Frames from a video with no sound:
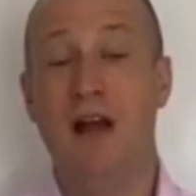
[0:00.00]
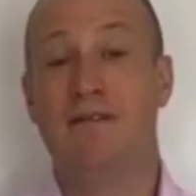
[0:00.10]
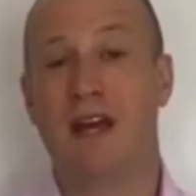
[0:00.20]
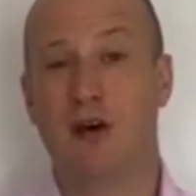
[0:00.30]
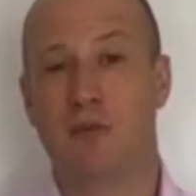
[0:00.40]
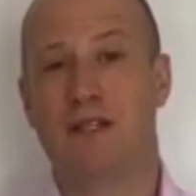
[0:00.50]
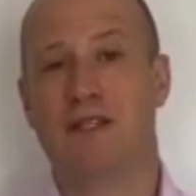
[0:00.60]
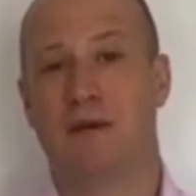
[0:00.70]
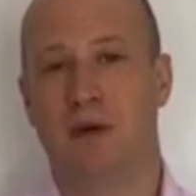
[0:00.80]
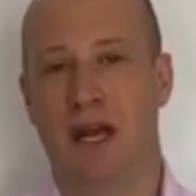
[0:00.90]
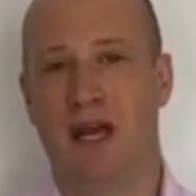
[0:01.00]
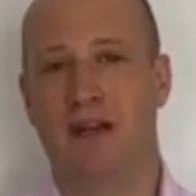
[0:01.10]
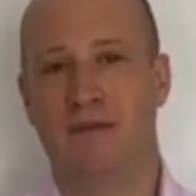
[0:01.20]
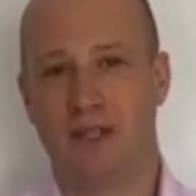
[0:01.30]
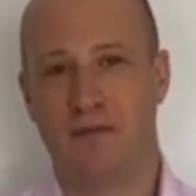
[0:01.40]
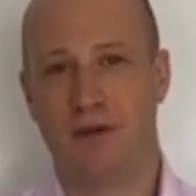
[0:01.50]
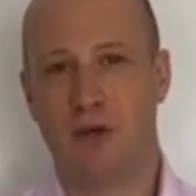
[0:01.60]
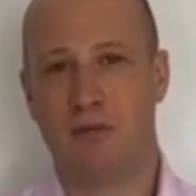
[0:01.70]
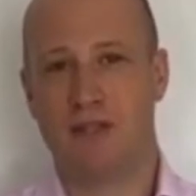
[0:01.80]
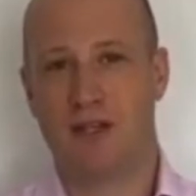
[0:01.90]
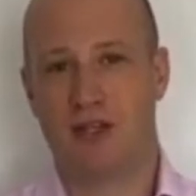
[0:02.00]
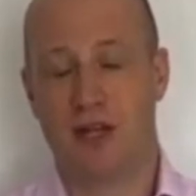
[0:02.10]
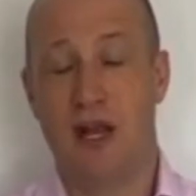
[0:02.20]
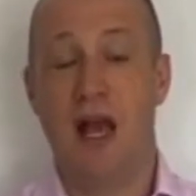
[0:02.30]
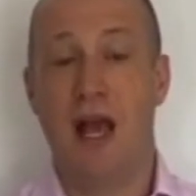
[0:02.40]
for helping someone out of a difficult position.